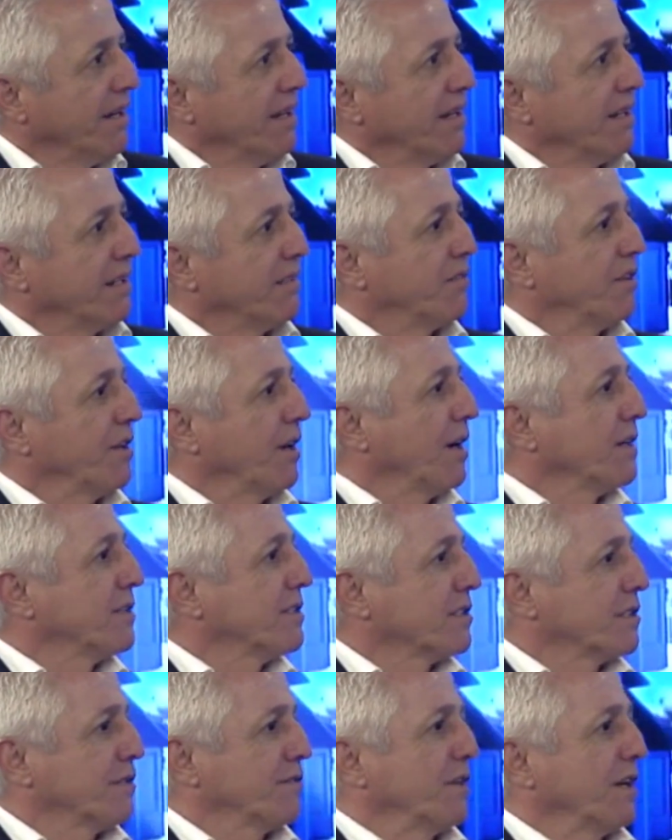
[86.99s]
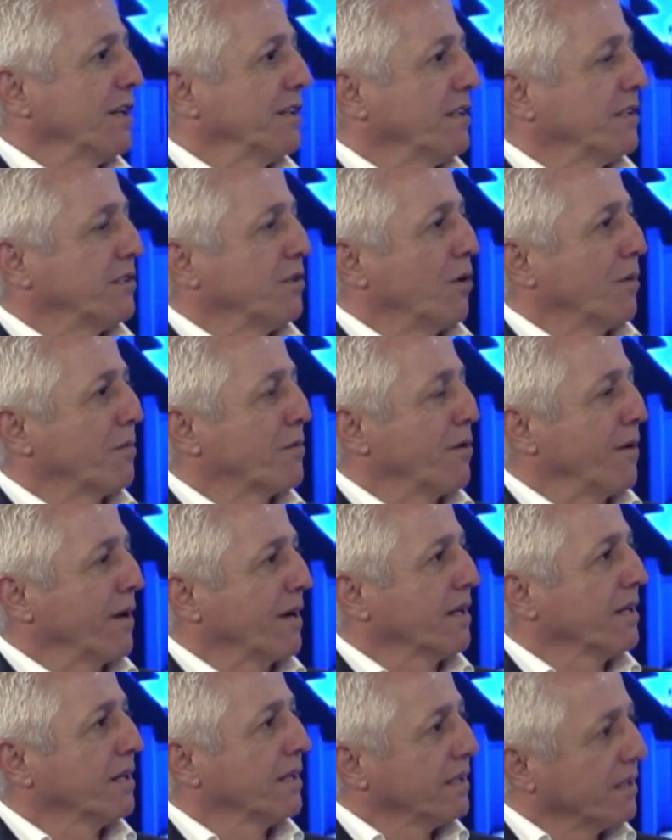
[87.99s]
And if the agents have done their job
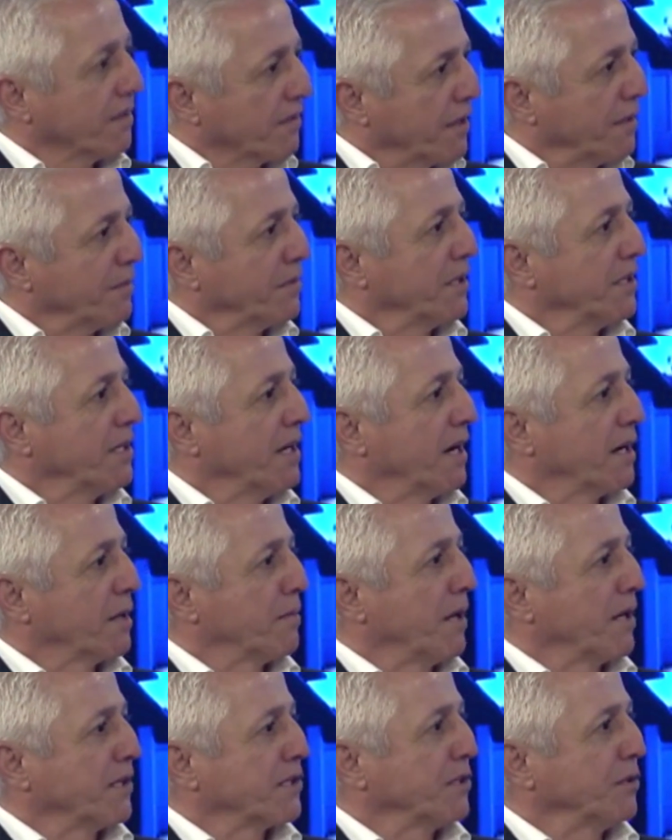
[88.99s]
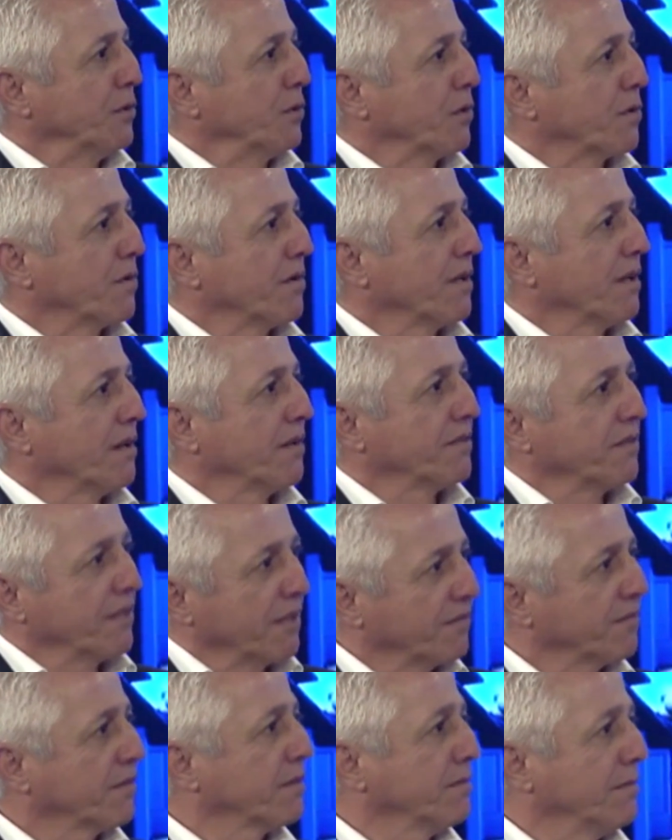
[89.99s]
correctly and they've kept their database in order and
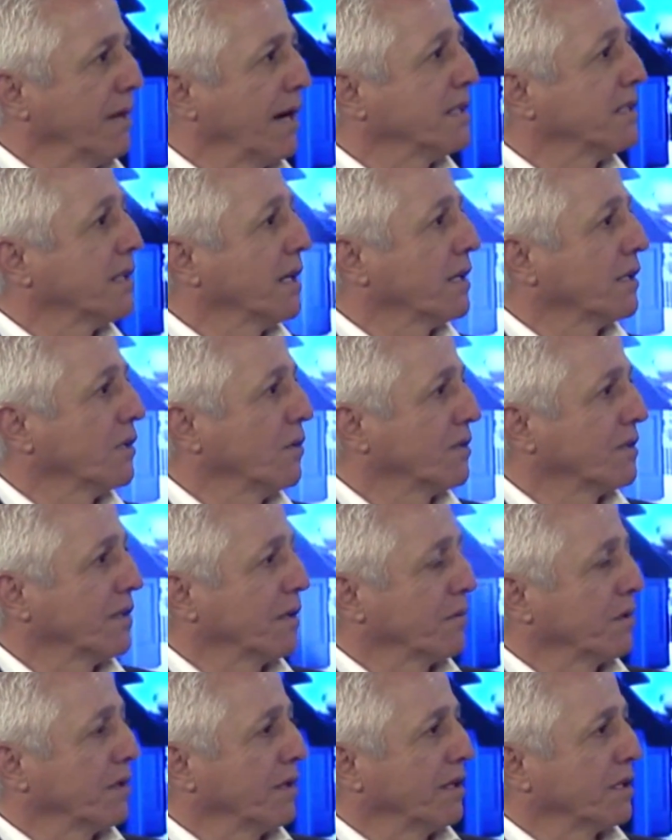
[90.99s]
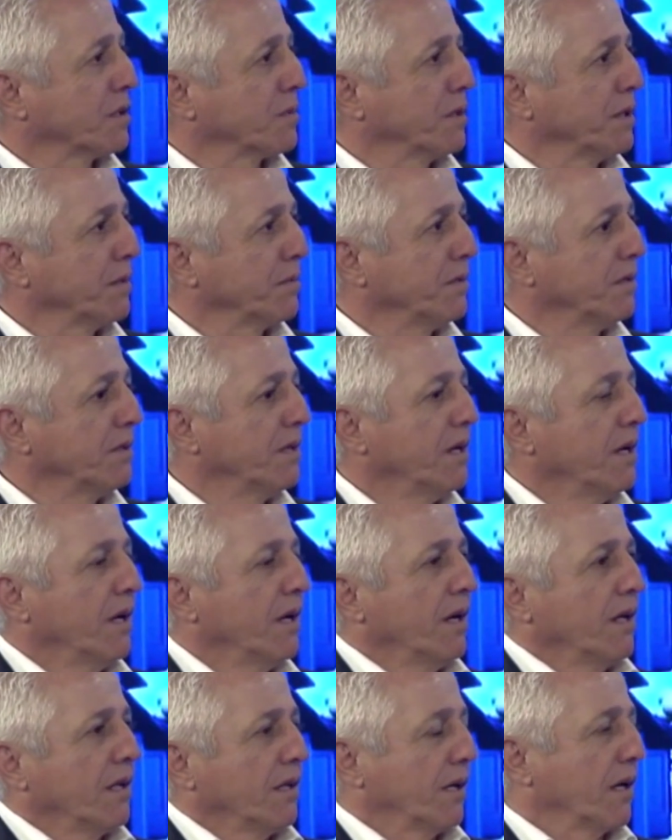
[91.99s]
they've maintained contact with those people,
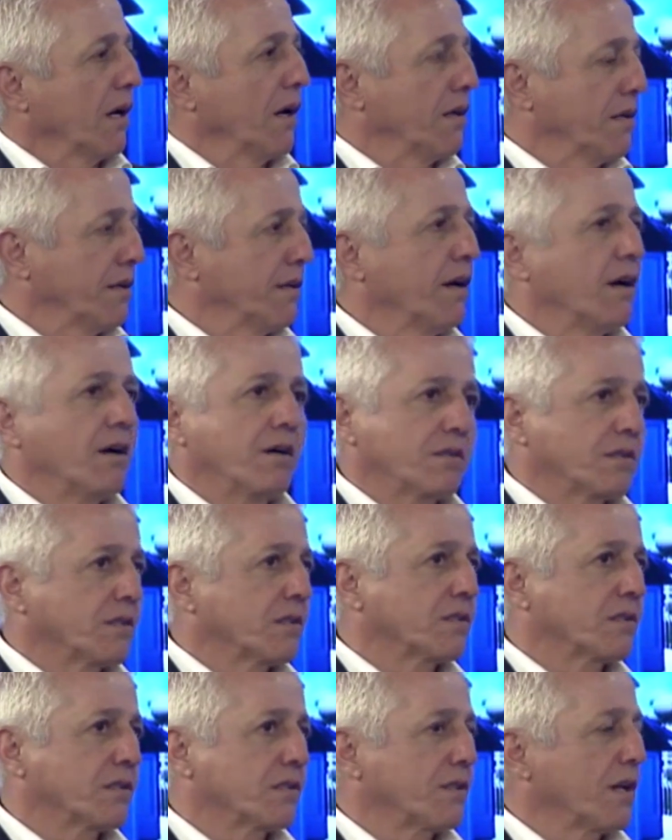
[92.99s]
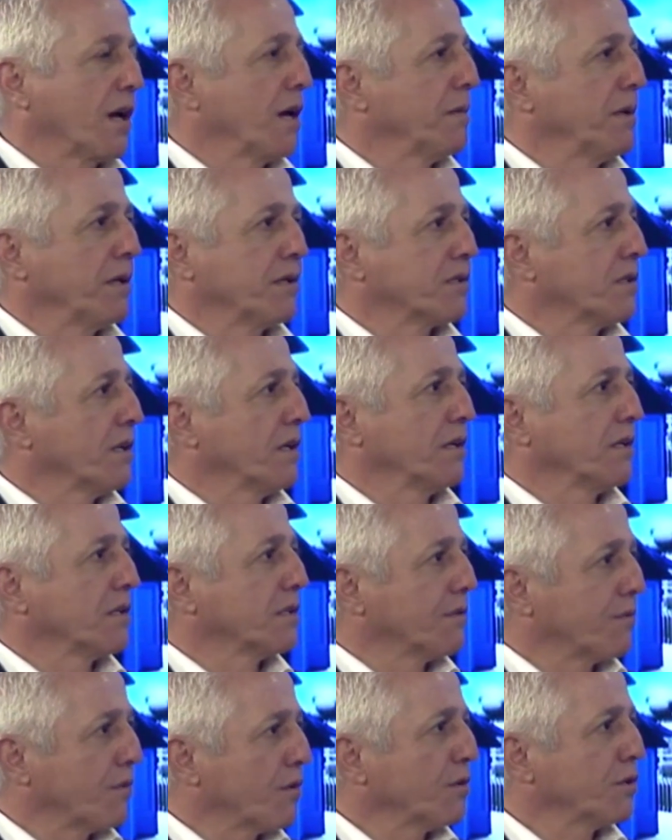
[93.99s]
they're going to know, just as Damien said,
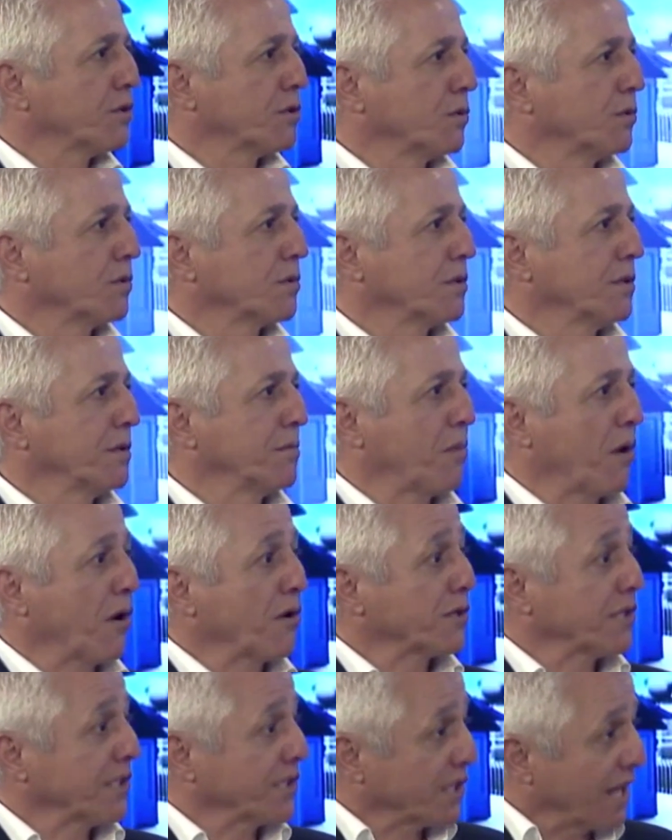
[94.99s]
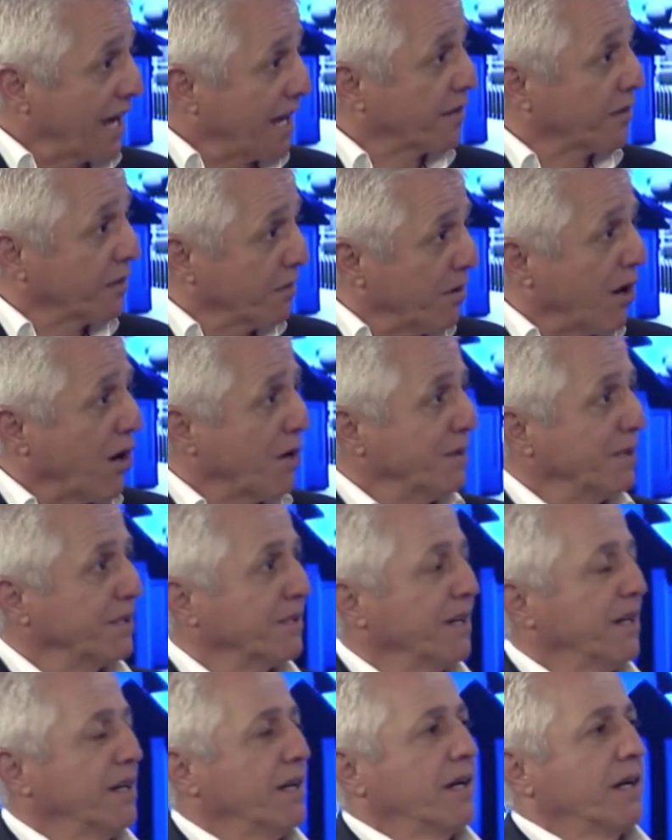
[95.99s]
it's a very short-term process at the moment.
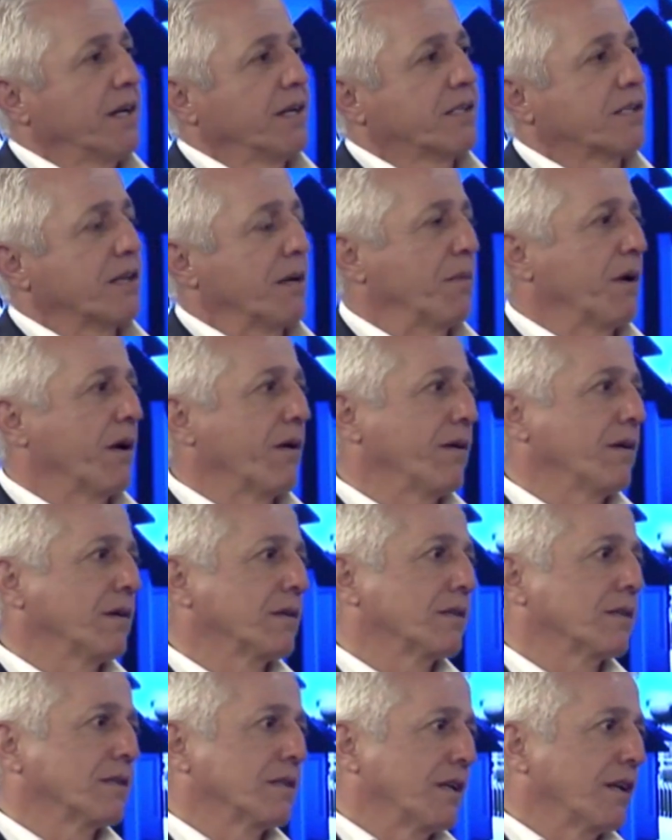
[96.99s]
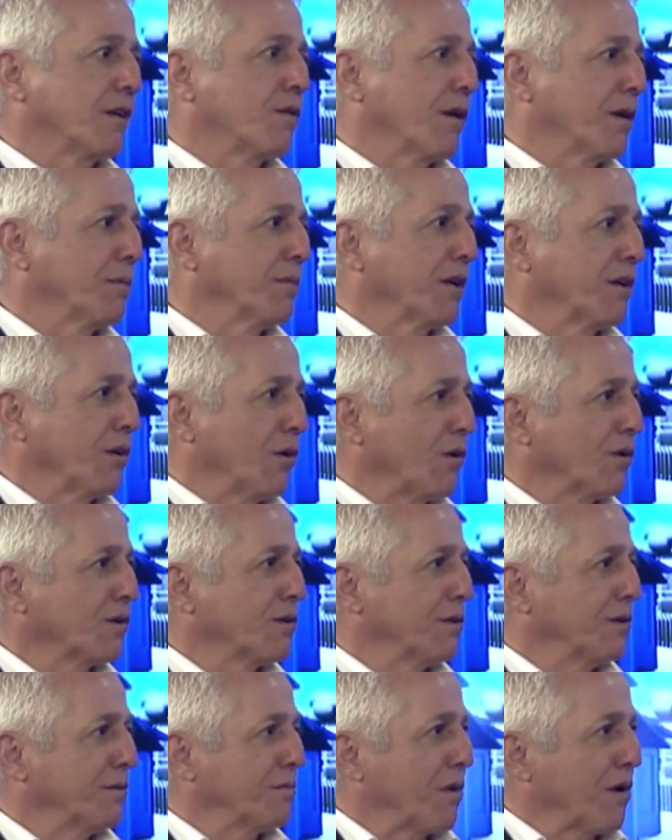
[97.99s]
In some areas it's an incredibly
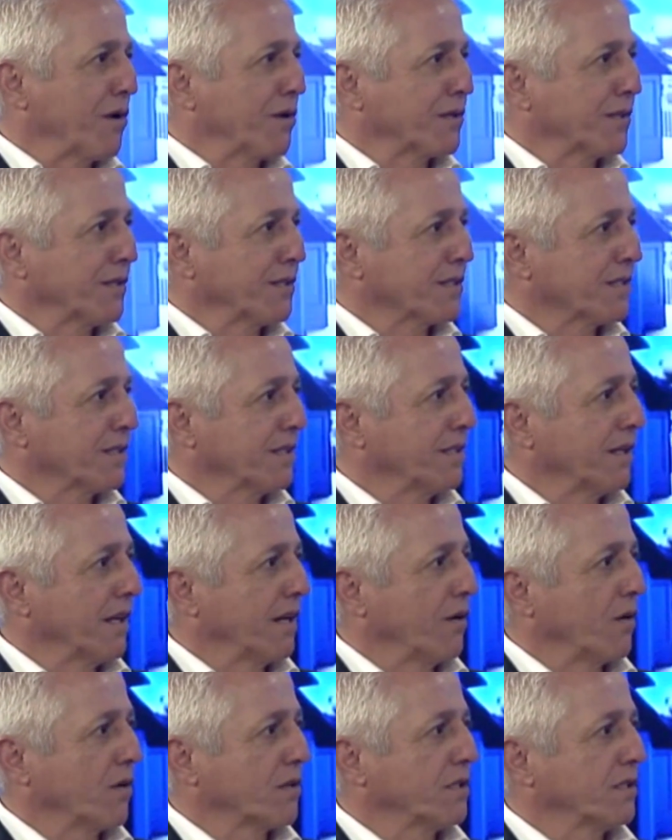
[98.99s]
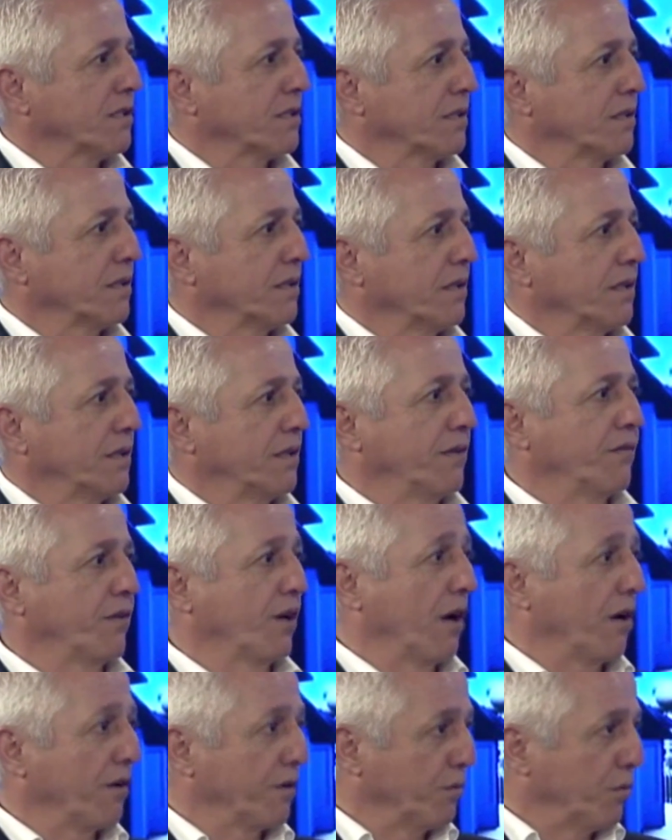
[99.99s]
long-term process and auctions are never
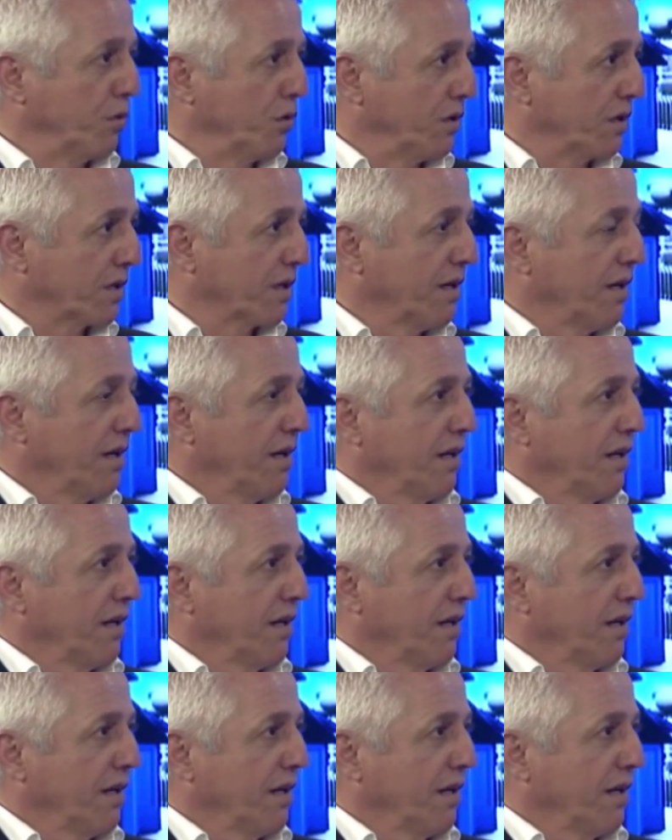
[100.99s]
going to work.